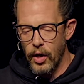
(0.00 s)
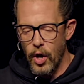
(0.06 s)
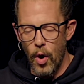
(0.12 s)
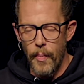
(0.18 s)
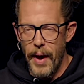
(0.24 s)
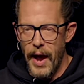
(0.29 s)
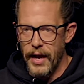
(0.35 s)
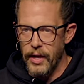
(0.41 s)

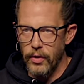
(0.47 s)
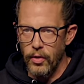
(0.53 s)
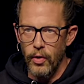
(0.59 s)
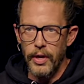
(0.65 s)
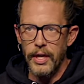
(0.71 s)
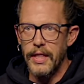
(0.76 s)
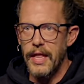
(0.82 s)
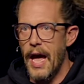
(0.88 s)
Go back and
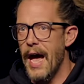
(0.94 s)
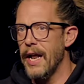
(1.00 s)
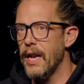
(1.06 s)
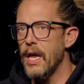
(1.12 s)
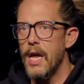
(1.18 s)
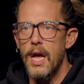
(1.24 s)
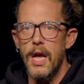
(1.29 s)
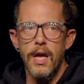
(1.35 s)
look at
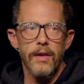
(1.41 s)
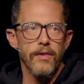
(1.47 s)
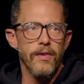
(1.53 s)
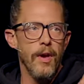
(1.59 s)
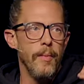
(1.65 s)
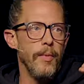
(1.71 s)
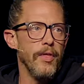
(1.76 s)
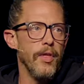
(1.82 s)
that.
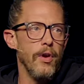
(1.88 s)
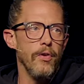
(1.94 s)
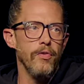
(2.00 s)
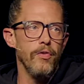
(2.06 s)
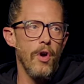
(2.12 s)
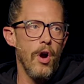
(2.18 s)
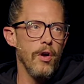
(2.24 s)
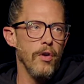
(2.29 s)
Some of
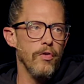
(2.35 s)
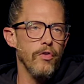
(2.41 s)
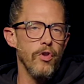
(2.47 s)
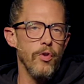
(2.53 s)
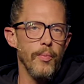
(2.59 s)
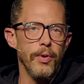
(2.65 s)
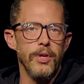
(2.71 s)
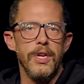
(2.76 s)
those are
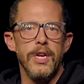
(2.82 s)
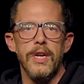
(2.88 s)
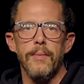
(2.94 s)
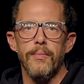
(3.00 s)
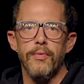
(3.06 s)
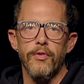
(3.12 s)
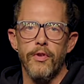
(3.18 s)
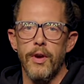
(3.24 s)
super
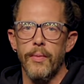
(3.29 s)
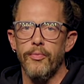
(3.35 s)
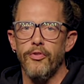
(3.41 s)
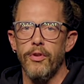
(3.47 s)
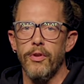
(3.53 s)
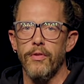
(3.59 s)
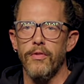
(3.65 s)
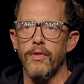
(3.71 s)
deep
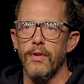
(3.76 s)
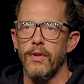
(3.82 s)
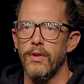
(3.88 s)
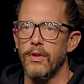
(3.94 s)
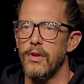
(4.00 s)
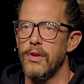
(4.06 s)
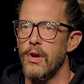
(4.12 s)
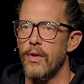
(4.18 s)
scriptures.
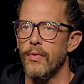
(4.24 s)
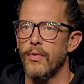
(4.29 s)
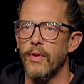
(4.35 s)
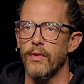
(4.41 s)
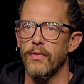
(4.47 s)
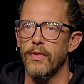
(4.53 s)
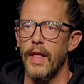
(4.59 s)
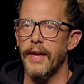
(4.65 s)
You know,
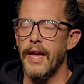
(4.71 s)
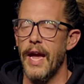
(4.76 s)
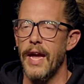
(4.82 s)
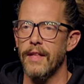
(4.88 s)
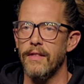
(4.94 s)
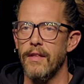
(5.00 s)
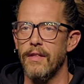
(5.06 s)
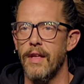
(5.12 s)
there's like
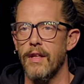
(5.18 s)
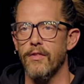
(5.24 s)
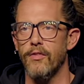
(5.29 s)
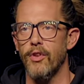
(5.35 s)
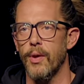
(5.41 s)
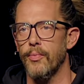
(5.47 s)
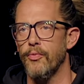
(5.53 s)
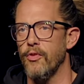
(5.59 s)
8 to 10
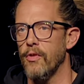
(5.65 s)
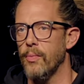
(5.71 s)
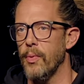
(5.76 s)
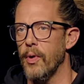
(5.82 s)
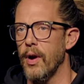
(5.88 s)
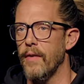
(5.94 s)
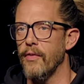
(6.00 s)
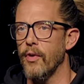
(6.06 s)
scriptures
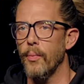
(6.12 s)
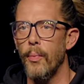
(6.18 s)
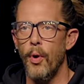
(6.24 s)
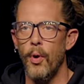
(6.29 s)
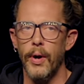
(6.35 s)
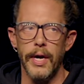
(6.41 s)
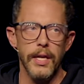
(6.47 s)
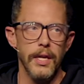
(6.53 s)
per every
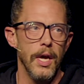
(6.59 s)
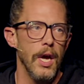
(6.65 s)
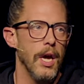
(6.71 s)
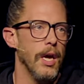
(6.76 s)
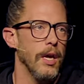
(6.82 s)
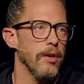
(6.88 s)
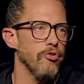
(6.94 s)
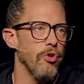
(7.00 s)
point.
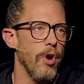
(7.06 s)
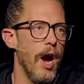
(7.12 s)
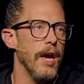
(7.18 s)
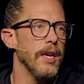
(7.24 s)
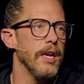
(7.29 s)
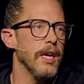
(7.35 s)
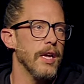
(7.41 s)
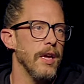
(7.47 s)
I'm
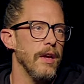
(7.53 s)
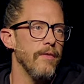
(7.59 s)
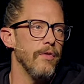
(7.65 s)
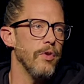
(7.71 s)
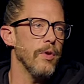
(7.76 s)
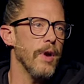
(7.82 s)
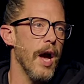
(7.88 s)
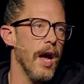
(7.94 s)
trying to
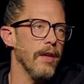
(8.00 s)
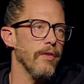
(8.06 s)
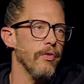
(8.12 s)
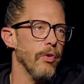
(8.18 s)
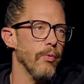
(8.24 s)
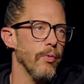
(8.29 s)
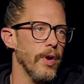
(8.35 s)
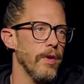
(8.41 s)
give you
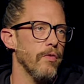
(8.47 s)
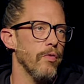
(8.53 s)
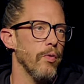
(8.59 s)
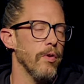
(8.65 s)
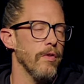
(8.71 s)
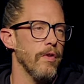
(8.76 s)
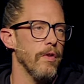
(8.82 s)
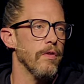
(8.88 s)
guys the
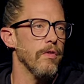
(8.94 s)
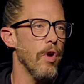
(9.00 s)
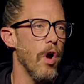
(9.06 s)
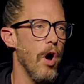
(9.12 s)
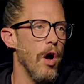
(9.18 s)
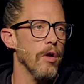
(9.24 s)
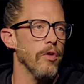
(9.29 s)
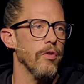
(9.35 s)
resources to
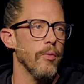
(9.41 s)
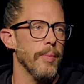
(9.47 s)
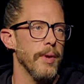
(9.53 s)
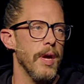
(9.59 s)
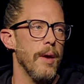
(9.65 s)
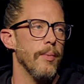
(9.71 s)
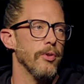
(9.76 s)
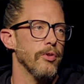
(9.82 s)
also
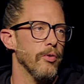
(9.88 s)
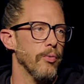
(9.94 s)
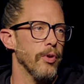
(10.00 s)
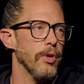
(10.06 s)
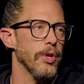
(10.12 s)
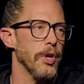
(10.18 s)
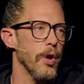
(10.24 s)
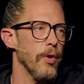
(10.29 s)
be able to
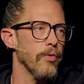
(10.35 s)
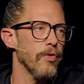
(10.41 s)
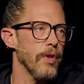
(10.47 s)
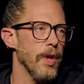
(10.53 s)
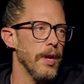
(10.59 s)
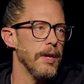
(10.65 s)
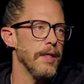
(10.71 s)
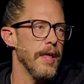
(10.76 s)
really go
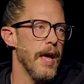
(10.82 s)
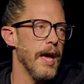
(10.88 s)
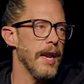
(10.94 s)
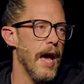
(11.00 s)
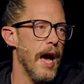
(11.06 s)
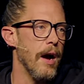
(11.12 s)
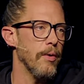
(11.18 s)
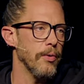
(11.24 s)
study
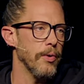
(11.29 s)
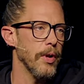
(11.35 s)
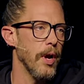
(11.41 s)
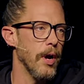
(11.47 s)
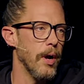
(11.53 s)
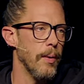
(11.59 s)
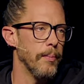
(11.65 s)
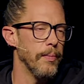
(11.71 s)
that out
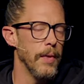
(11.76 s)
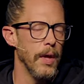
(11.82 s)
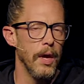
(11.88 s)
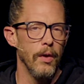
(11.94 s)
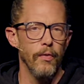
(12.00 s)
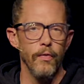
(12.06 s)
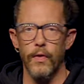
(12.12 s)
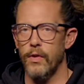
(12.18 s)

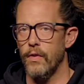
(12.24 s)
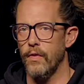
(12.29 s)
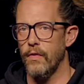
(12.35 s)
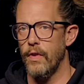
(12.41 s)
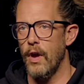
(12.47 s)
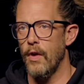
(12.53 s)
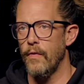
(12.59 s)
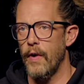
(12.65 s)
for
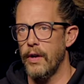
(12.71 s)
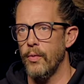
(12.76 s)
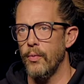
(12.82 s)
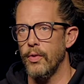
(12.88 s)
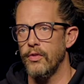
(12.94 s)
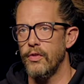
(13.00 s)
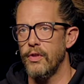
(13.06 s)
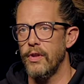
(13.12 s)
yourself. I don't
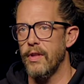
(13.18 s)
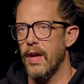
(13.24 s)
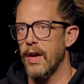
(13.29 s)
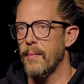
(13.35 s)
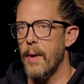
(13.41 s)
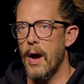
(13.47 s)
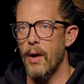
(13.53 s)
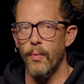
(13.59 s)
want you to
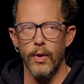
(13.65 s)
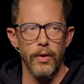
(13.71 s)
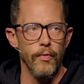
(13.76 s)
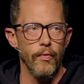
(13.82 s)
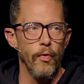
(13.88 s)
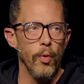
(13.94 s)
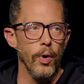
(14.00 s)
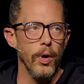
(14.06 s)
take my
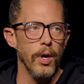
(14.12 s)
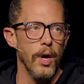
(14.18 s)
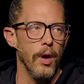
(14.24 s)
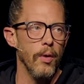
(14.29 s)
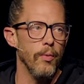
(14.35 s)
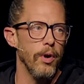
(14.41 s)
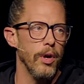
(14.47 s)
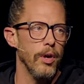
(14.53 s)
word for it.
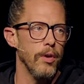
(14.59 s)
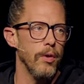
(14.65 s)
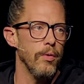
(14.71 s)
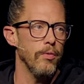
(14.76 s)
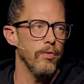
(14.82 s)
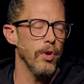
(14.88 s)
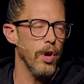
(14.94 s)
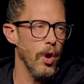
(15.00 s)
I want
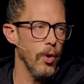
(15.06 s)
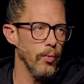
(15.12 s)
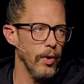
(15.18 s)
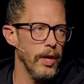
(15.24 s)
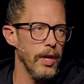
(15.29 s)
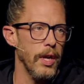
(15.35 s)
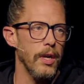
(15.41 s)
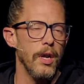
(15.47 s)
you to go
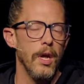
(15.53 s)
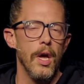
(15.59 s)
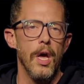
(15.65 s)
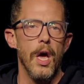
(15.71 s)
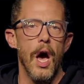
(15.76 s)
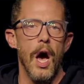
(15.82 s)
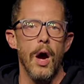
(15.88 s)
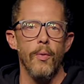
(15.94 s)
read it.
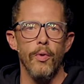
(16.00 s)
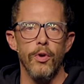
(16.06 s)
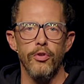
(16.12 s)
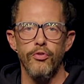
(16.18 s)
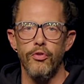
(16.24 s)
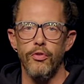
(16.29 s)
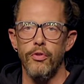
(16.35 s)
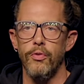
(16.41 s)
I
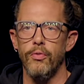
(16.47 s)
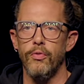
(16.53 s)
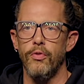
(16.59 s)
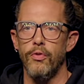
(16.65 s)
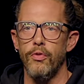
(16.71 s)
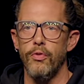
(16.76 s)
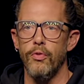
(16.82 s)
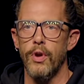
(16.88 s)
want you
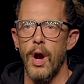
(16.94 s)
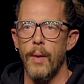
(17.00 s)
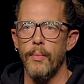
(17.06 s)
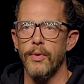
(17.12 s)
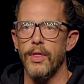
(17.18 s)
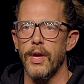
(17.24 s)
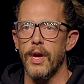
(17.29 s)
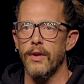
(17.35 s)
to
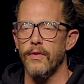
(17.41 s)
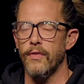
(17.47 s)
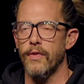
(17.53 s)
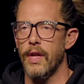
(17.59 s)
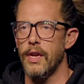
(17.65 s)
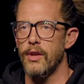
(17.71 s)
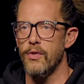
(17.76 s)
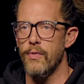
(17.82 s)
come to the
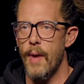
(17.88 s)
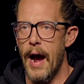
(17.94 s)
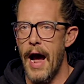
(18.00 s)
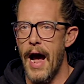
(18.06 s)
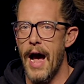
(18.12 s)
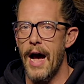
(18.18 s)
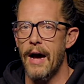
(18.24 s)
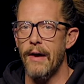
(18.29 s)
understanding you
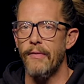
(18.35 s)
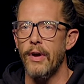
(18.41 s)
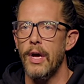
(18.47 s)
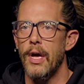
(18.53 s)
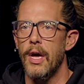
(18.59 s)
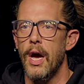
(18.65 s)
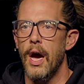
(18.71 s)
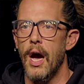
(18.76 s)
have
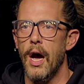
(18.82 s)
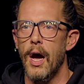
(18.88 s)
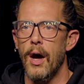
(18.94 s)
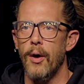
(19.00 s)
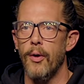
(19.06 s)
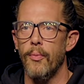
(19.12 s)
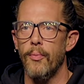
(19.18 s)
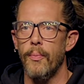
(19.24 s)

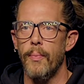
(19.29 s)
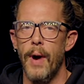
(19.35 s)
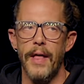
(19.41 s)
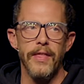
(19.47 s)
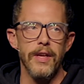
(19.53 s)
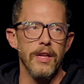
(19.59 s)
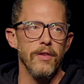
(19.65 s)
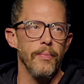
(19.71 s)

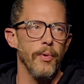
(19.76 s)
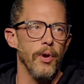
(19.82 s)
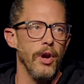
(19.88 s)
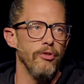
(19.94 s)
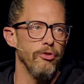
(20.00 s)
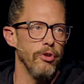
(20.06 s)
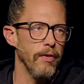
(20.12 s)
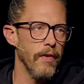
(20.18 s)
by the
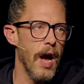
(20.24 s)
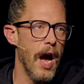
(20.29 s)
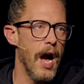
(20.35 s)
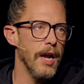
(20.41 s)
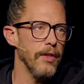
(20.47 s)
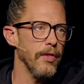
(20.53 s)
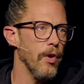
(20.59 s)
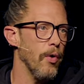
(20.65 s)
inspiration of
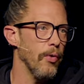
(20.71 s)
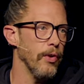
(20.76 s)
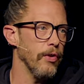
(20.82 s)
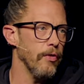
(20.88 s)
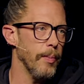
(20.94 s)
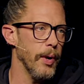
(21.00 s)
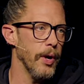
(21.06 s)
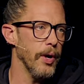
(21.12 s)
God and the Holy
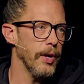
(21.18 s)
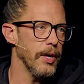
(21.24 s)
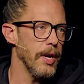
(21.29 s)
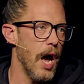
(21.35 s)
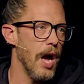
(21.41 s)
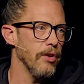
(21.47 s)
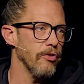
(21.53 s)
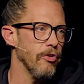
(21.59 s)
Spirit,
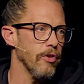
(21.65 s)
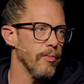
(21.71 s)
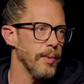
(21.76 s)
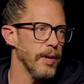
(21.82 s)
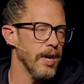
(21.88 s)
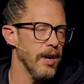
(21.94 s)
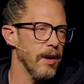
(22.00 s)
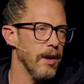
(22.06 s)
not just
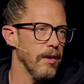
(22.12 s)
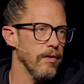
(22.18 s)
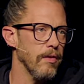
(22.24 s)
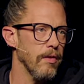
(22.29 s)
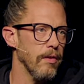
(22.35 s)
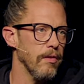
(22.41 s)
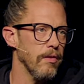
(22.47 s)
because